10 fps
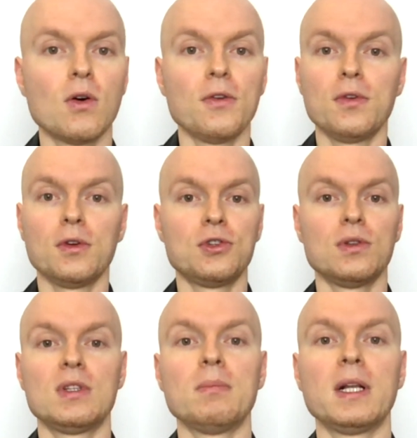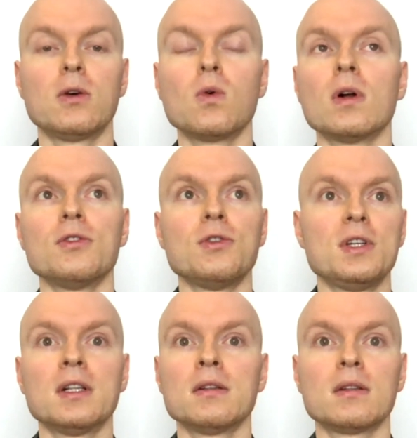or if you simply Google New
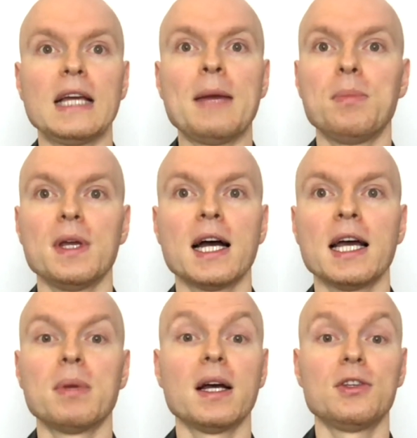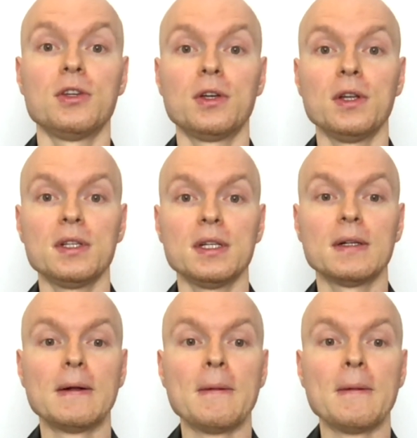Zealand MPI Biosecurity.